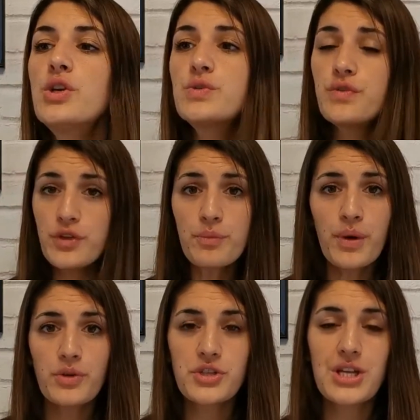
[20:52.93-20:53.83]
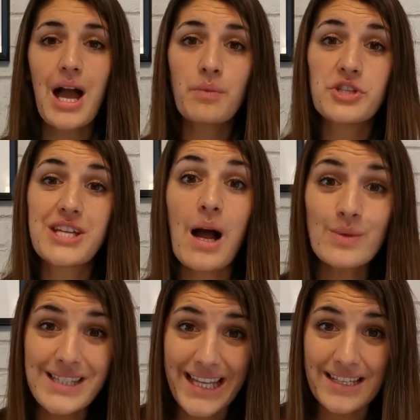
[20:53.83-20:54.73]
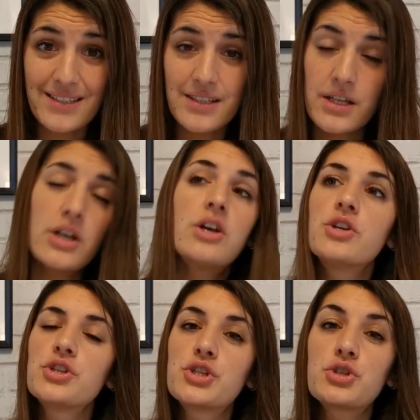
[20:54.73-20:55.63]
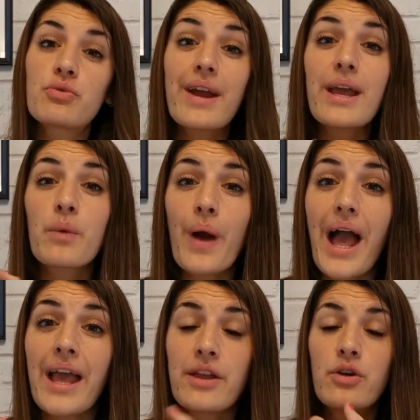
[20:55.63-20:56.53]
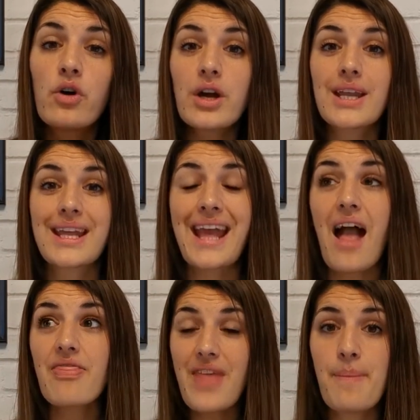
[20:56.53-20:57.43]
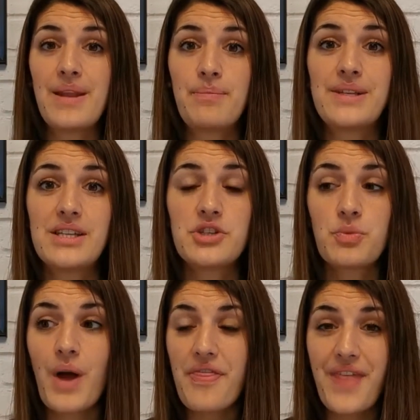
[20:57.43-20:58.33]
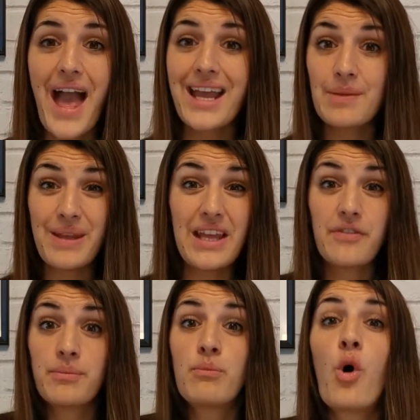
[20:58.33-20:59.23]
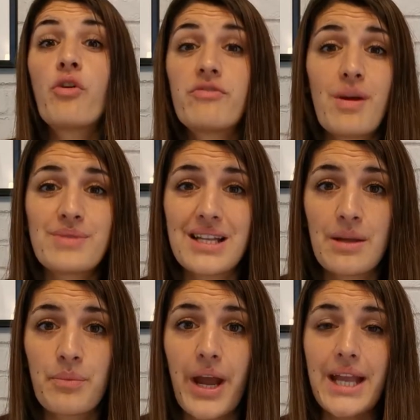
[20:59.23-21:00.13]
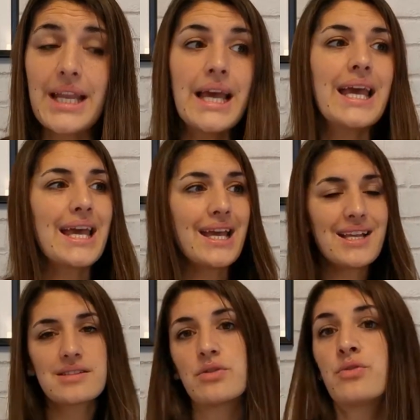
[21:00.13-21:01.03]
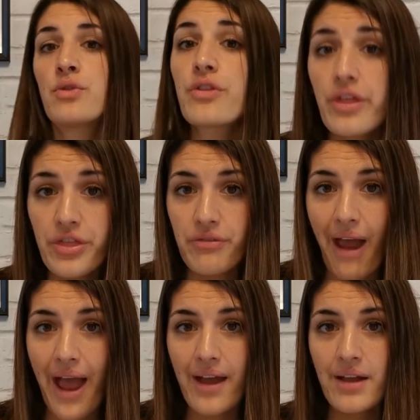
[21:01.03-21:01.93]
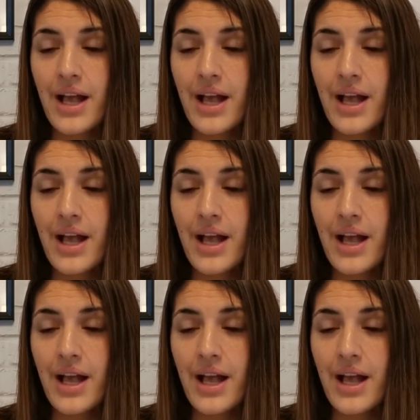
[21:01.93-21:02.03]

So if you approach a child with shouting, straight away you're going to get them in a position where they're going to be even more in reptilian brain. Here's another threat.